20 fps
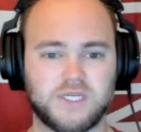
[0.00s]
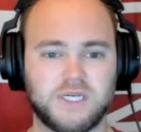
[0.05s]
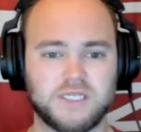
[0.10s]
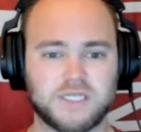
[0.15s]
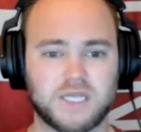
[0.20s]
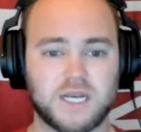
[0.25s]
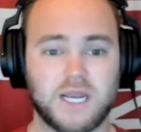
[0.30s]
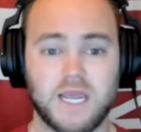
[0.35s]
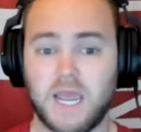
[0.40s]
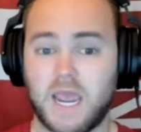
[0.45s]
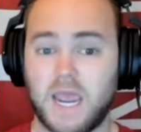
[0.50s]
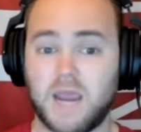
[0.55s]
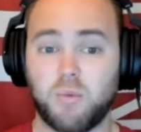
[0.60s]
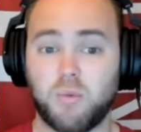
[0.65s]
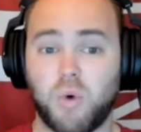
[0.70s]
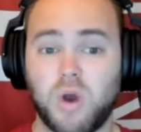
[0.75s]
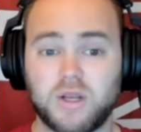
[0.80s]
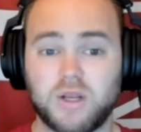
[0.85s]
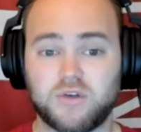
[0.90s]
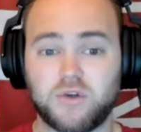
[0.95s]
season
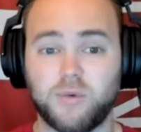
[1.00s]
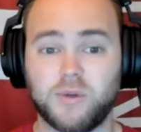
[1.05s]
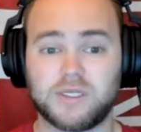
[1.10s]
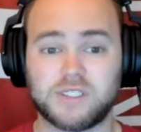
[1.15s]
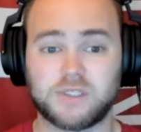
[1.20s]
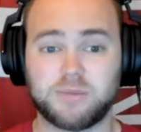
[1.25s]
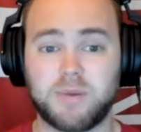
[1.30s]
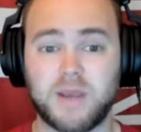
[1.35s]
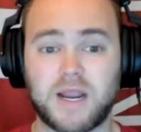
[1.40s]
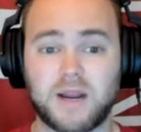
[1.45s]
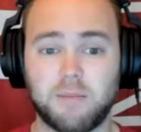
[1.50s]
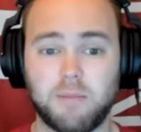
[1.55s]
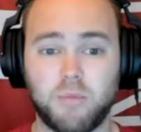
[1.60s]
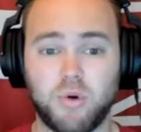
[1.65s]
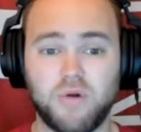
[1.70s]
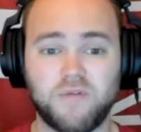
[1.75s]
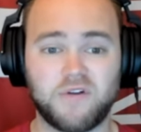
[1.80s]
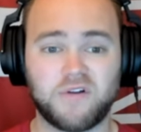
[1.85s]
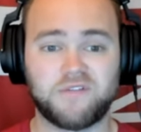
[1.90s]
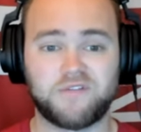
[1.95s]
and what to expect
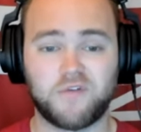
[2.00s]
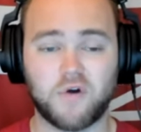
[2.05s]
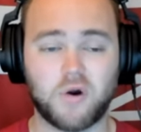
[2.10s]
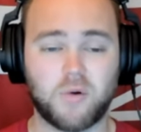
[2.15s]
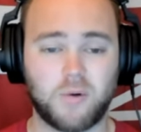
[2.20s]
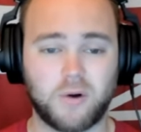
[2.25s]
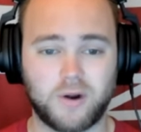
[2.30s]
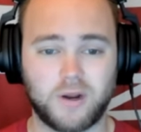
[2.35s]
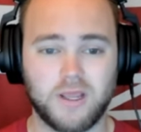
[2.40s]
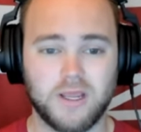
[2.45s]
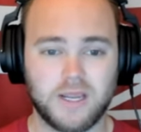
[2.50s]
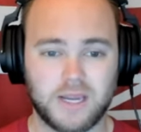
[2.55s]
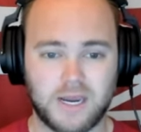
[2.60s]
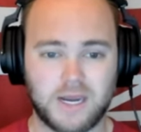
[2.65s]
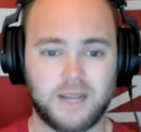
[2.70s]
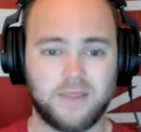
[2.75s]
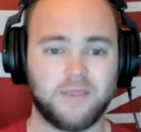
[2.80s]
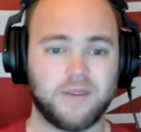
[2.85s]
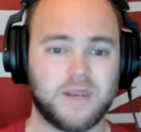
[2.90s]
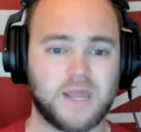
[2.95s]
moving forward
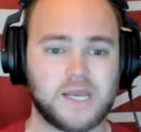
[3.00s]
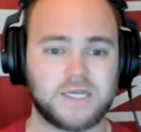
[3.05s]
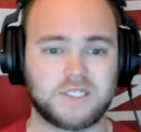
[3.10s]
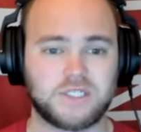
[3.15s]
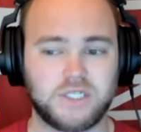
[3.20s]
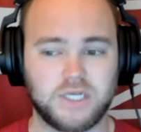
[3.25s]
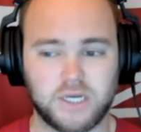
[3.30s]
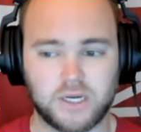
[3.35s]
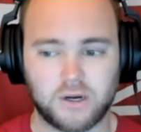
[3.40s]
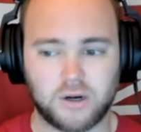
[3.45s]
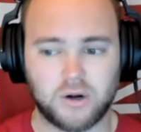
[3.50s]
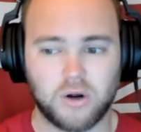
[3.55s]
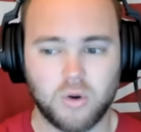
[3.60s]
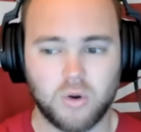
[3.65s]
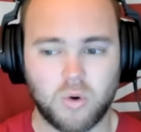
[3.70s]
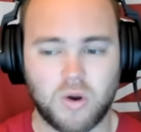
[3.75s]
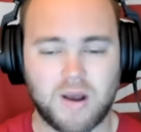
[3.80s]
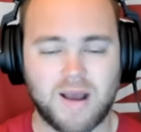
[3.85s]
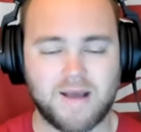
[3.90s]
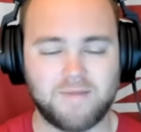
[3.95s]
in the next year.
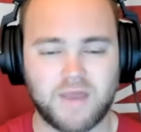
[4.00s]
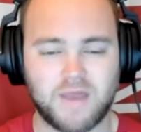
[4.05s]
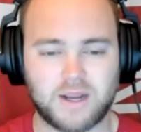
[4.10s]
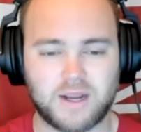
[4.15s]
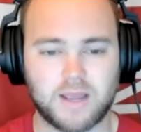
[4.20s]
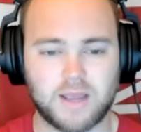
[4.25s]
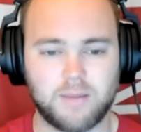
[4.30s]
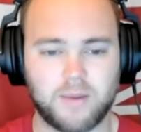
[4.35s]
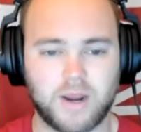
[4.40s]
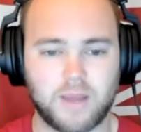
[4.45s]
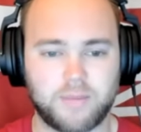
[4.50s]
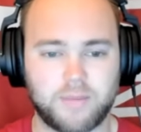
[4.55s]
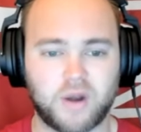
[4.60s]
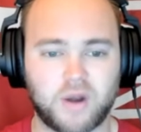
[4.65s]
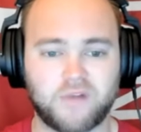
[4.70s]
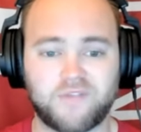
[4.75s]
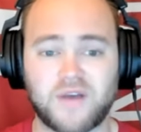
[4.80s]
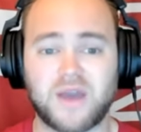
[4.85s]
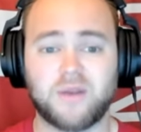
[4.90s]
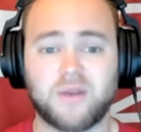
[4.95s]
We'll have that coming up in
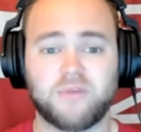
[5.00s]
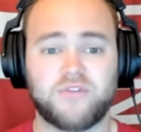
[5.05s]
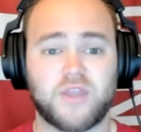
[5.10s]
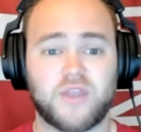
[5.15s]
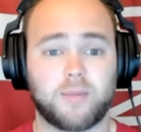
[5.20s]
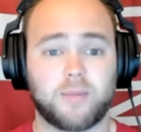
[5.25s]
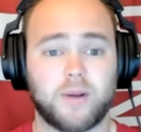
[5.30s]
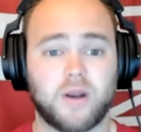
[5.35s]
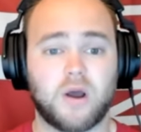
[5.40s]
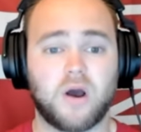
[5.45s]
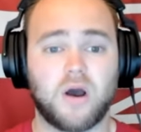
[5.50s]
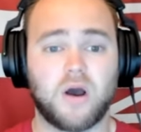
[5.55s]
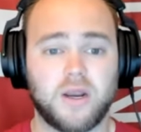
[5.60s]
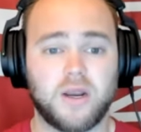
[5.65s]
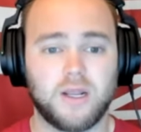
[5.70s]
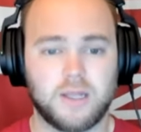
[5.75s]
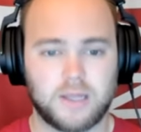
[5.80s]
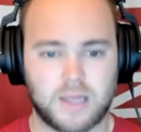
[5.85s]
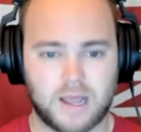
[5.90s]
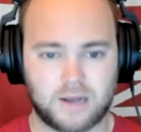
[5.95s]
our final segment
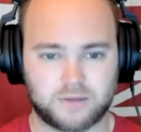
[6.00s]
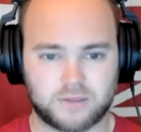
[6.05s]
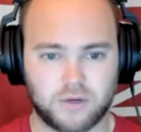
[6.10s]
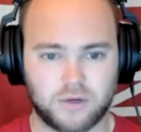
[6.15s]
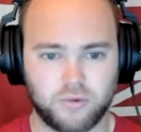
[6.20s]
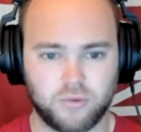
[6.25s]
on Locked